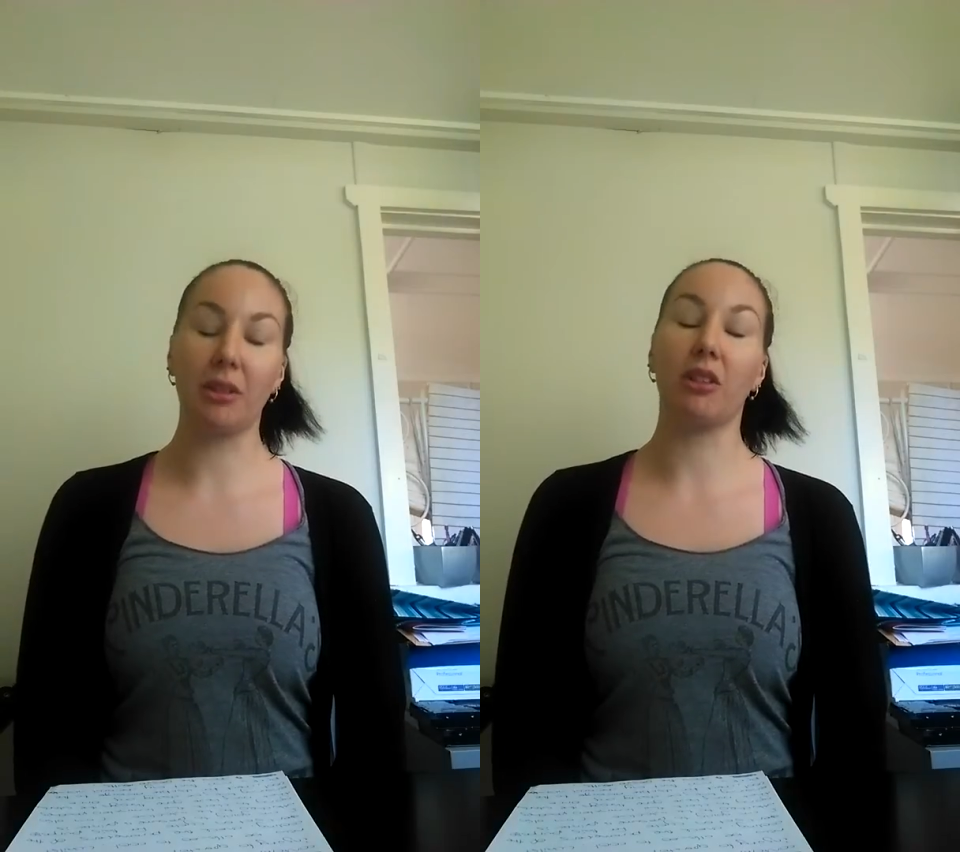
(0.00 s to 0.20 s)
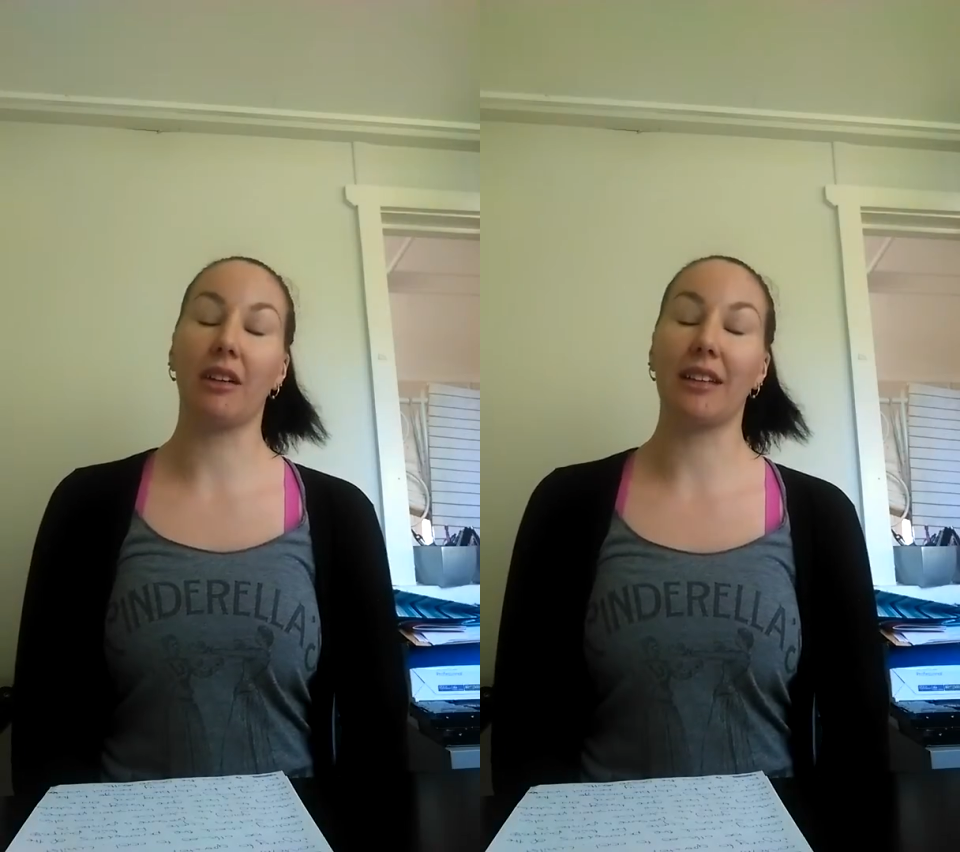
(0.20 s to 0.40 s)

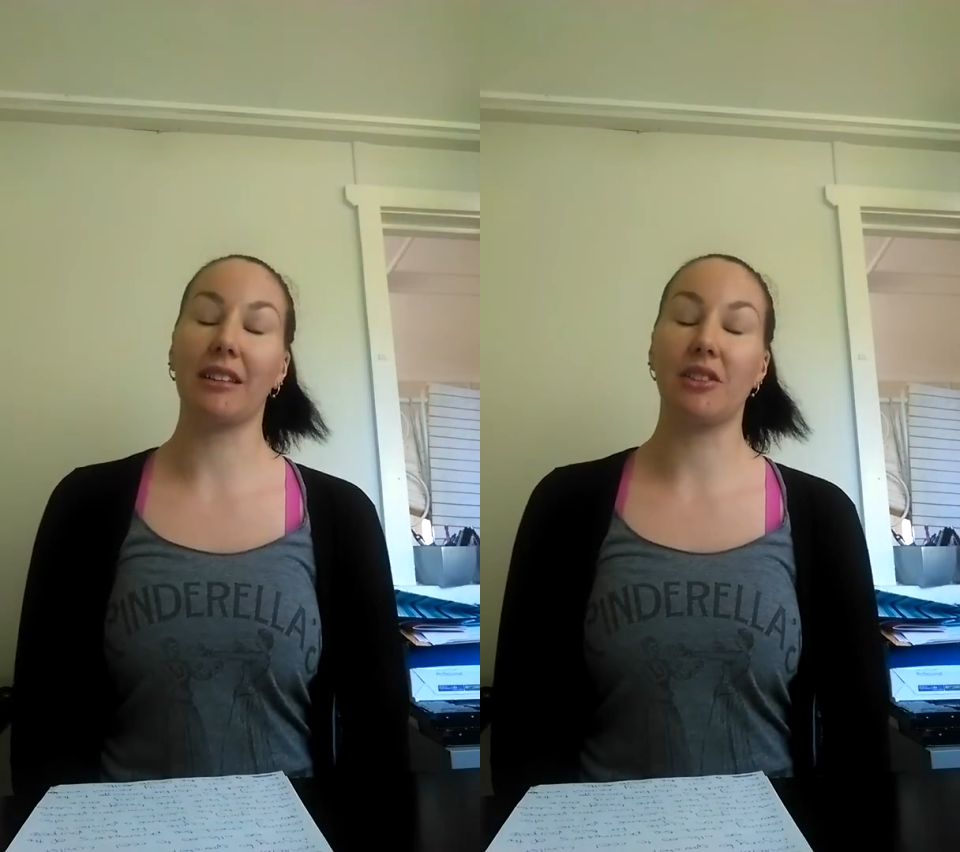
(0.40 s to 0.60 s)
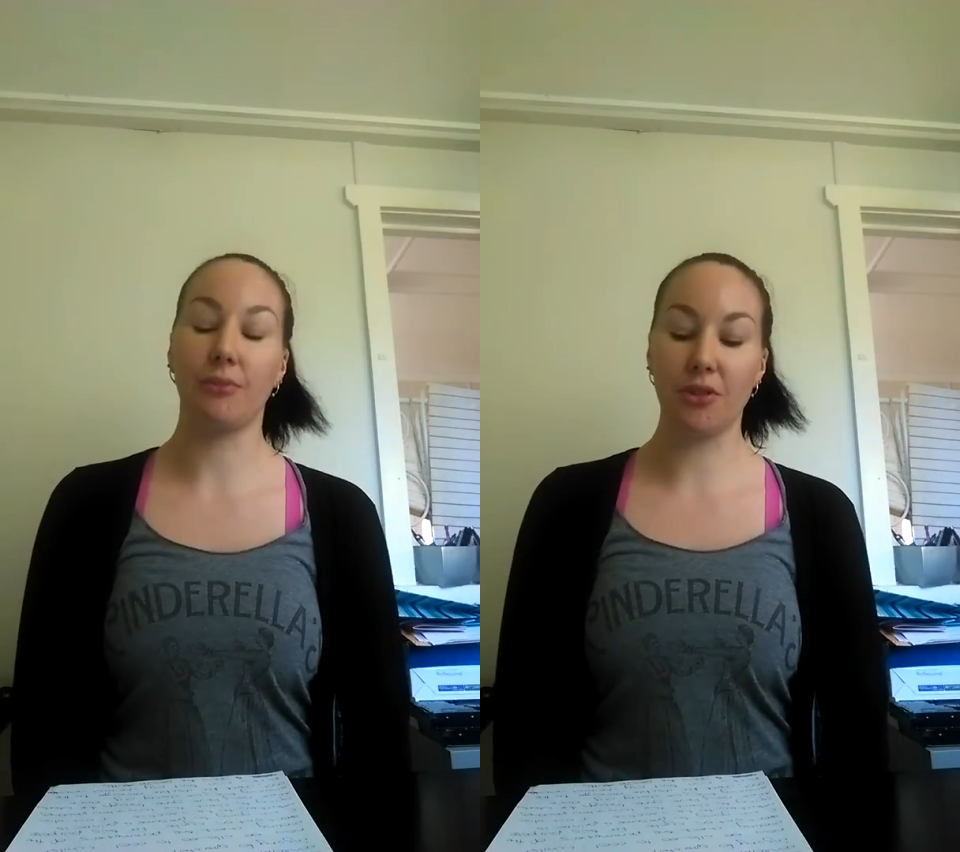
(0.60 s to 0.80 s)
correctly
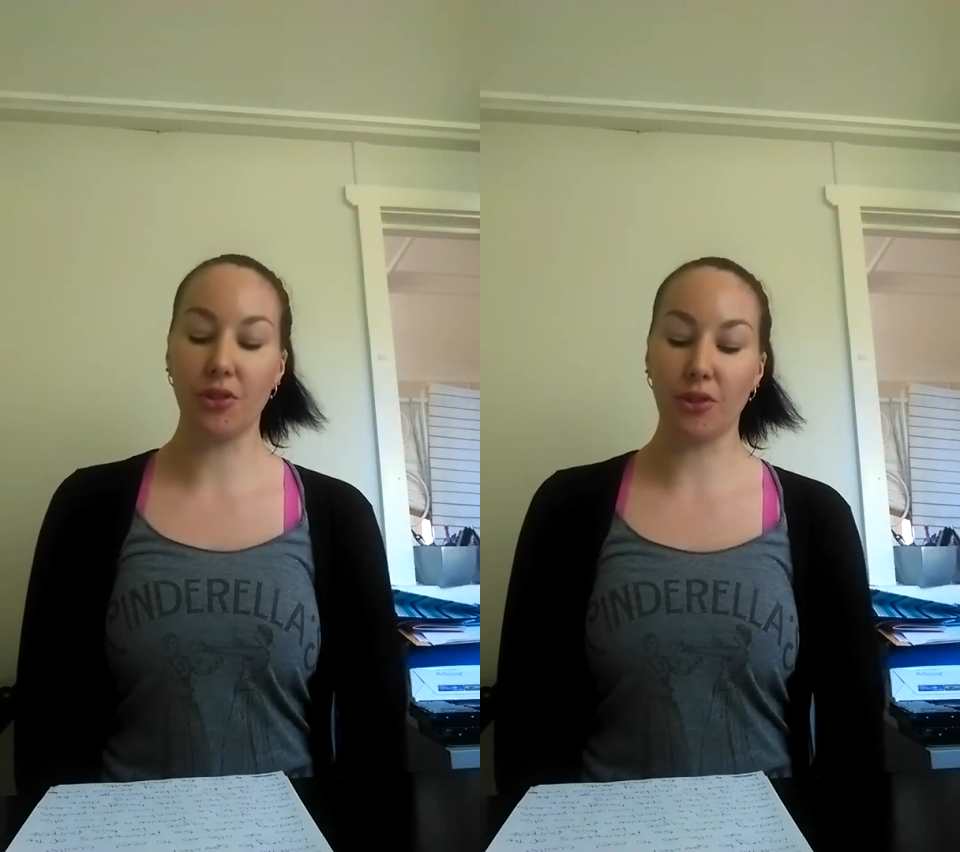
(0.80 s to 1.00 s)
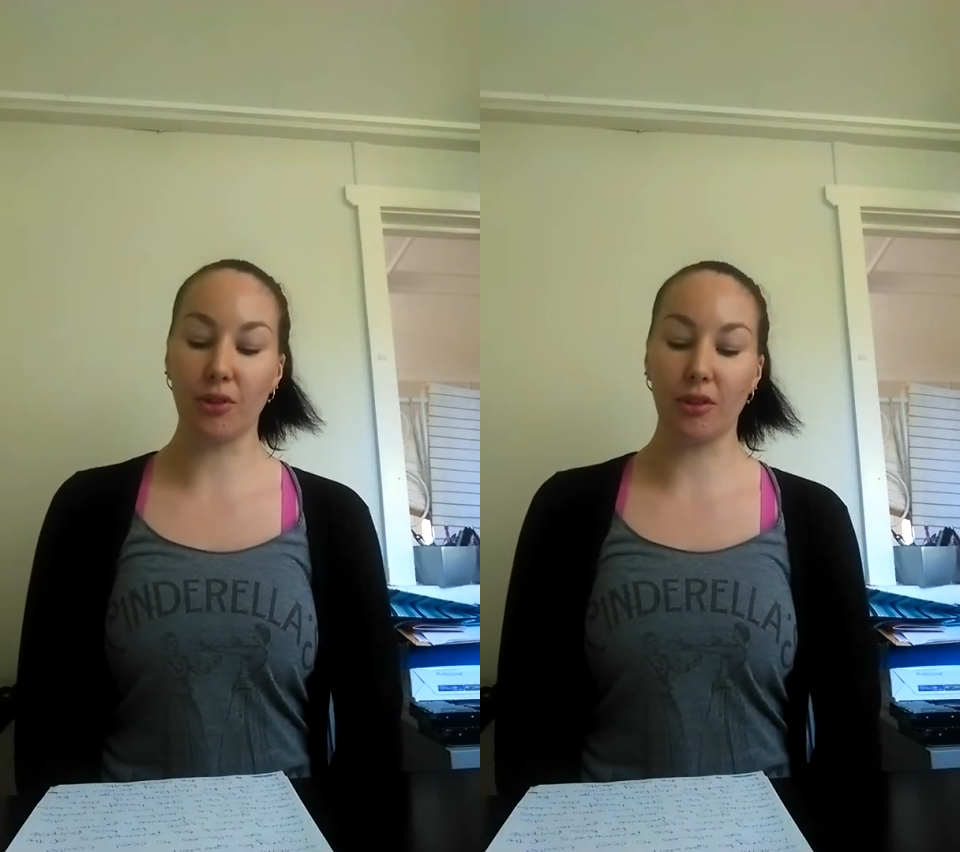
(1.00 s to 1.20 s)
to
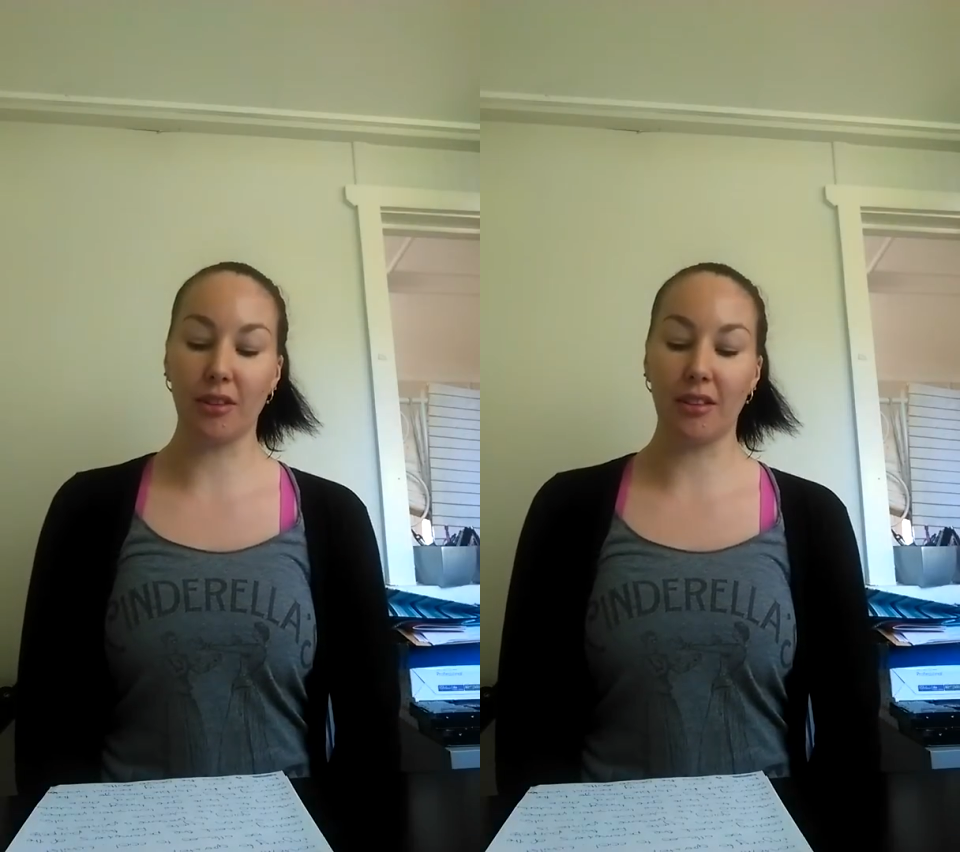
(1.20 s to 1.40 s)
ensure